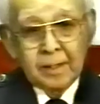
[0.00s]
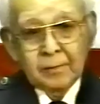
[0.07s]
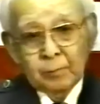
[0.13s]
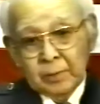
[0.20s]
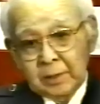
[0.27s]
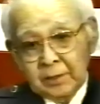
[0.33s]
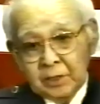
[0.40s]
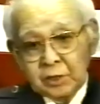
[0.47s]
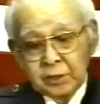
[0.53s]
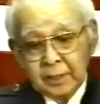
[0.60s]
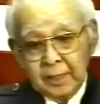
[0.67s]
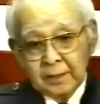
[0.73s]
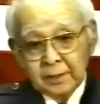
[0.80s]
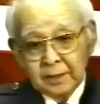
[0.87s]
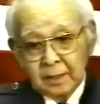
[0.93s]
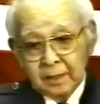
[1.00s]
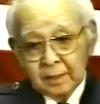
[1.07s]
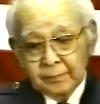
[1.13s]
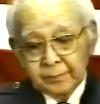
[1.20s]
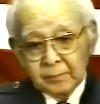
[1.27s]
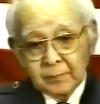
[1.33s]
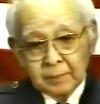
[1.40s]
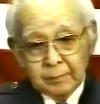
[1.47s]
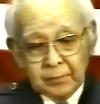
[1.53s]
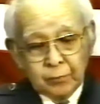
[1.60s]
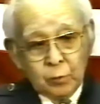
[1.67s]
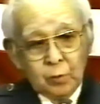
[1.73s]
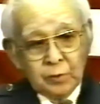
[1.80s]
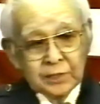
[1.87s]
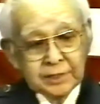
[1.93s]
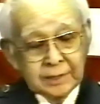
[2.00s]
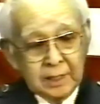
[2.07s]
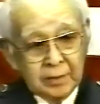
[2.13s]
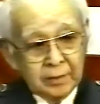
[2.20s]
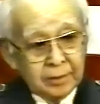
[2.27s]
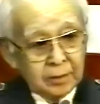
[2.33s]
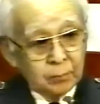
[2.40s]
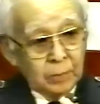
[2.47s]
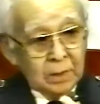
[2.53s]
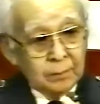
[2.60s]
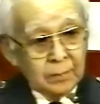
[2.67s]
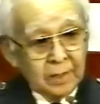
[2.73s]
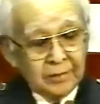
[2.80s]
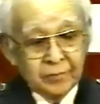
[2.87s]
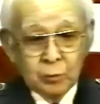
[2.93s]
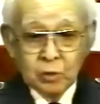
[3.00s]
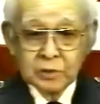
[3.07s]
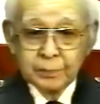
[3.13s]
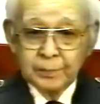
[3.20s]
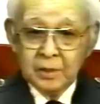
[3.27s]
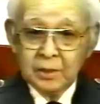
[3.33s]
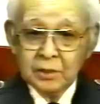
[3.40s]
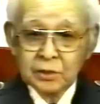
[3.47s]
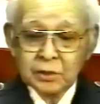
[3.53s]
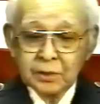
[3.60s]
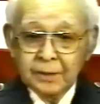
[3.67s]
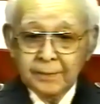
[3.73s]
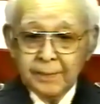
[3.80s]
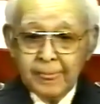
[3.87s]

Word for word: Well, incidentally, uh, before we started the one-month force march,